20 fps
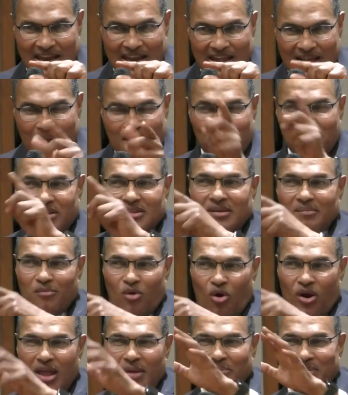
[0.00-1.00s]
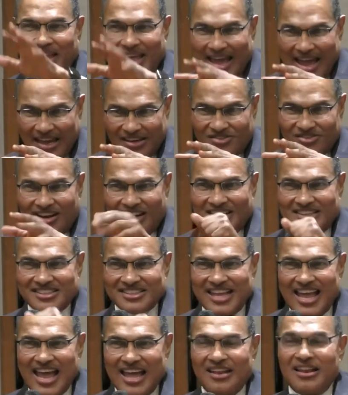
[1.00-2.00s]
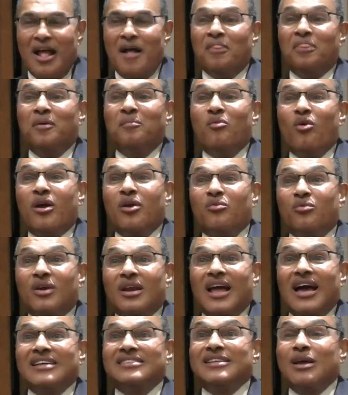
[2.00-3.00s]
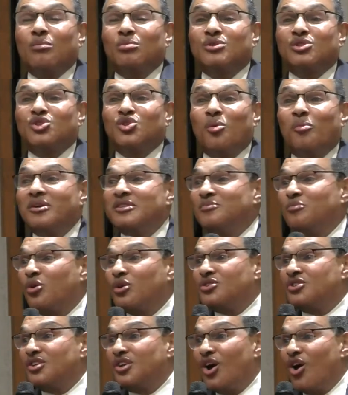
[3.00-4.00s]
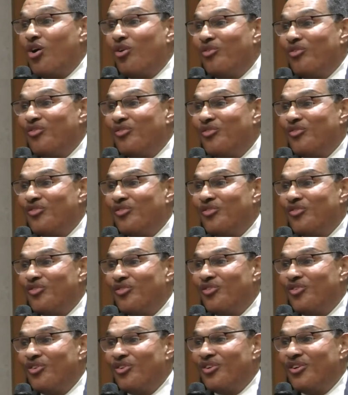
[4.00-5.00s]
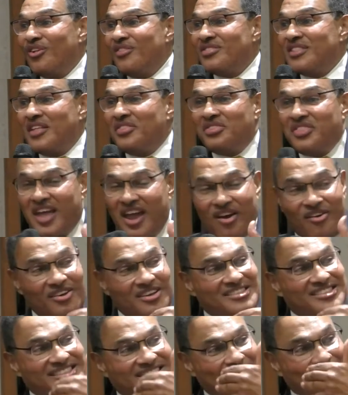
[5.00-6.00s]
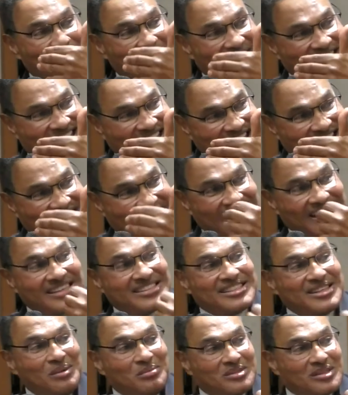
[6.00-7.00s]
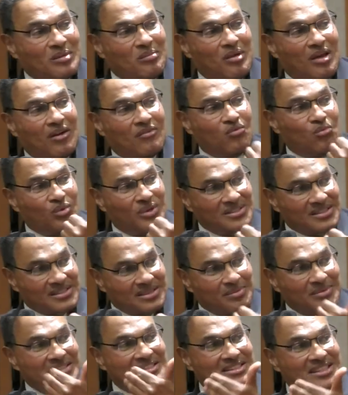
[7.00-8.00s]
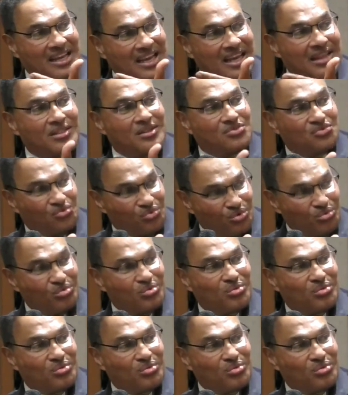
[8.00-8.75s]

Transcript: But the more he began to understand, the more he realized there was so much more to know. Now there is the beginning, it seems to me, of wisdom in seeking the truth,